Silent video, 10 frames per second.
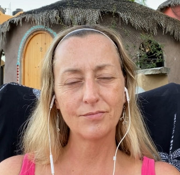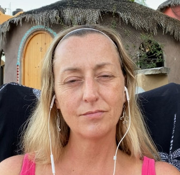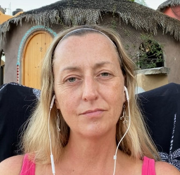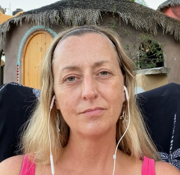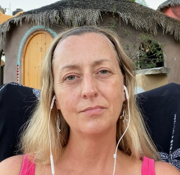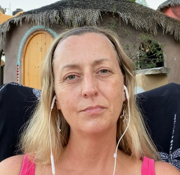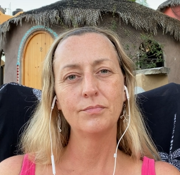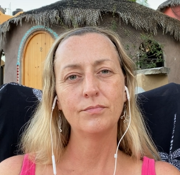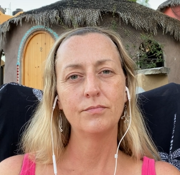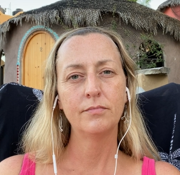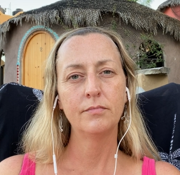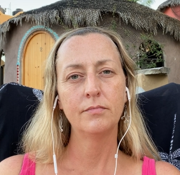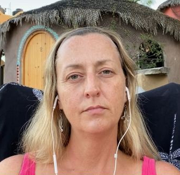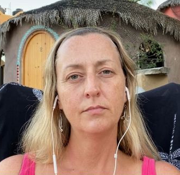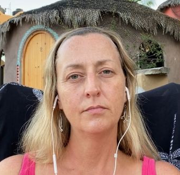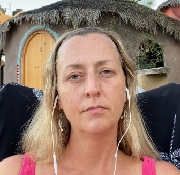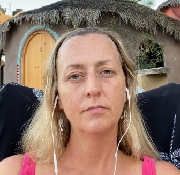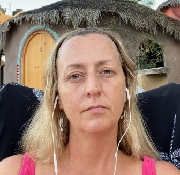Nobody speaks.